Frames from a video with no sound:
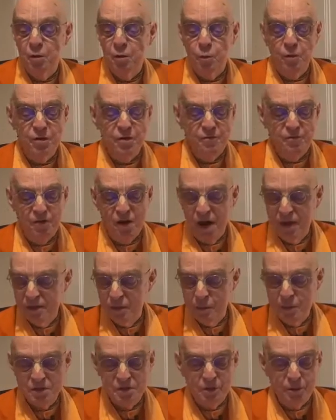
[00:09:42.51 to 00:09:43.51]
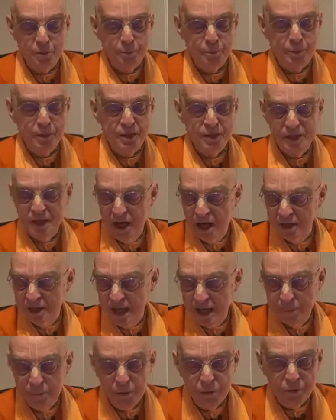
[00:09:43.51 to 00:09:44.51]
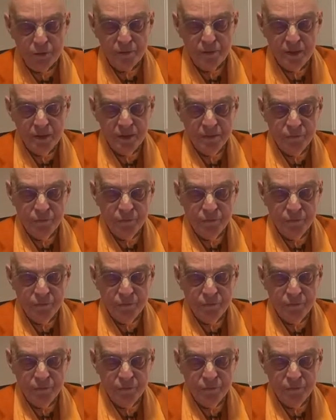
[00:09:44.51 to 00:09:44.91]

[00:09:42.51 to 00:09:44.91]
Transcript: where the father is completely unable